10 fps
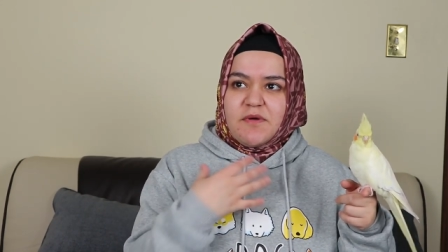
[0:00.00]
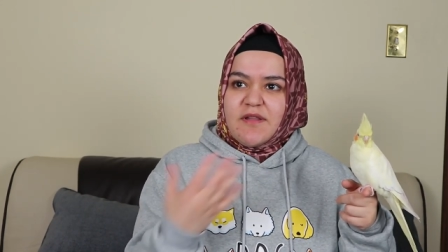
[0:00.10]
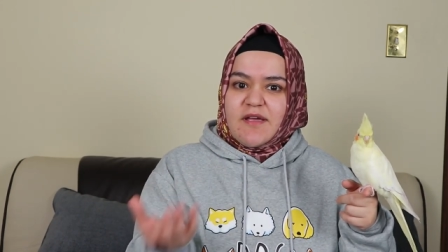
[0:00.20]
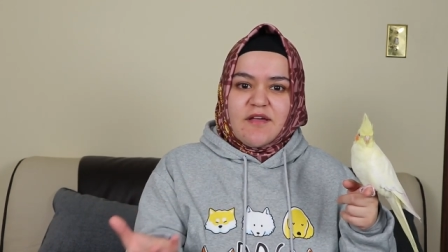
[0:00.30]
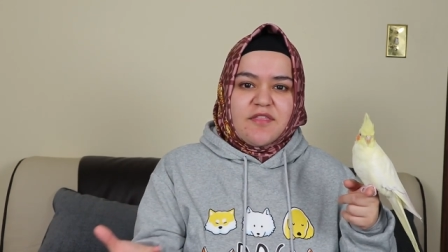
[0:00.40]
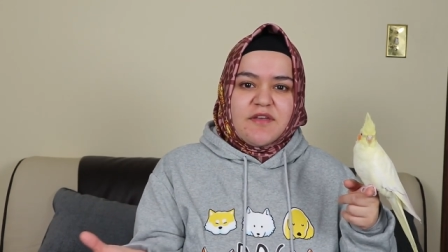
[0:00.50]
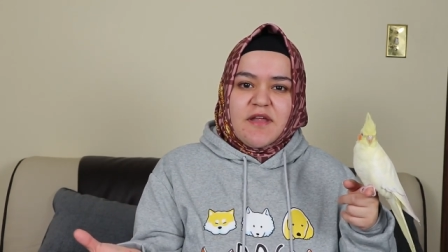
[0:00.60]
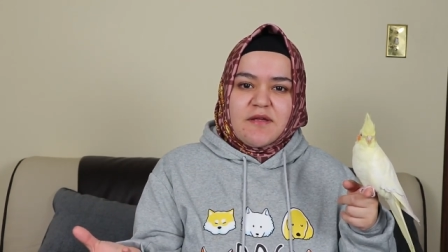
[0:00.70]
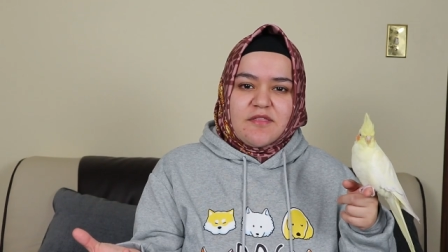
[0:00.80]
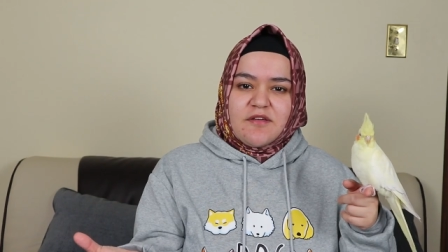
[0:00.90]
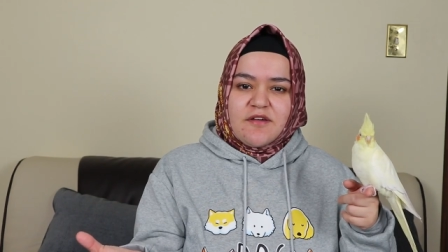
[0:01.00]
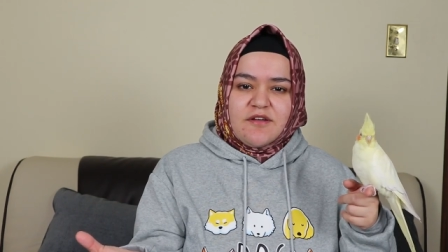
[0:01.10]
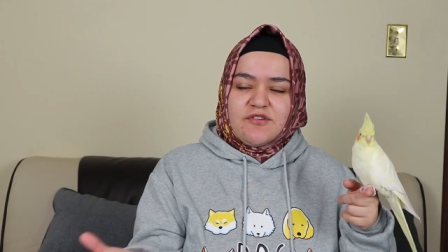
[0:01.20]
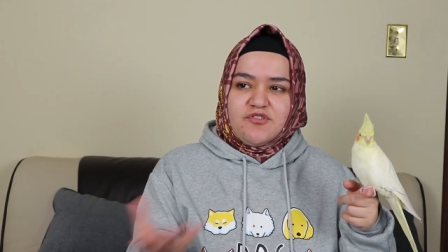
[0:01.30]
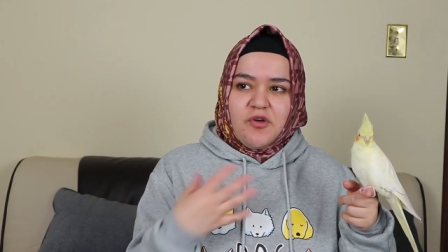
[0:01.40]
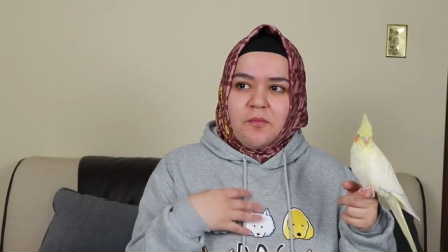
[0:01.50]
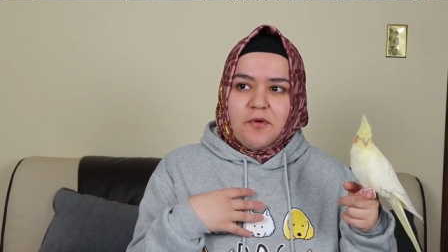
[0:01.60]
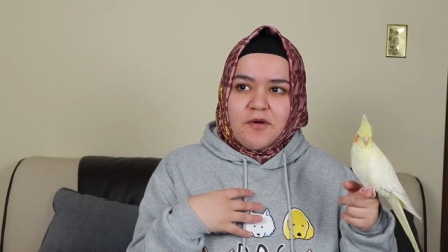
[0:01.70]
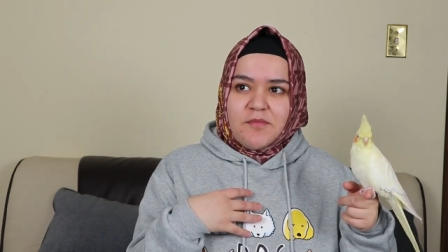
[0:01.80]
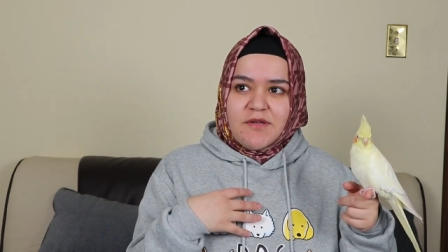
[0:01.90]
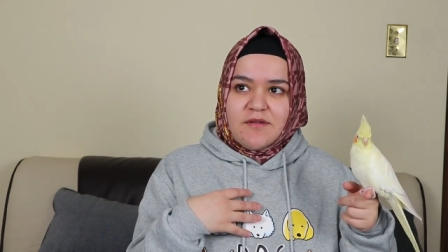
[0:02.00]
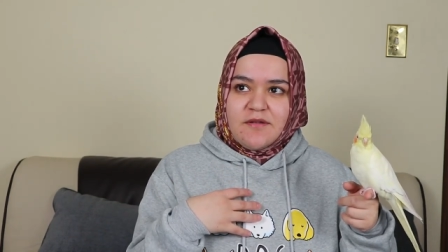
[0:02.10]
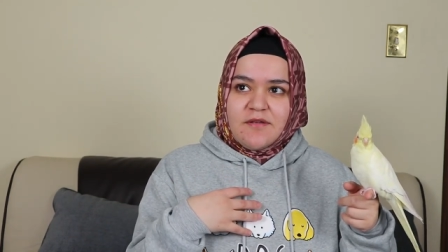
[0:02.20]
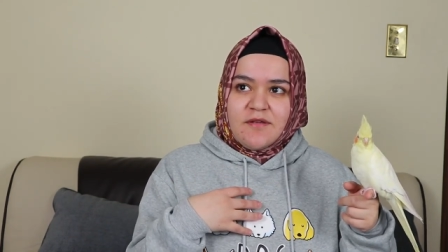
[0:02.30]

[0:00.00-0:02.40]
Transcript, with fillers: But like a snake isn't gonna jump on me,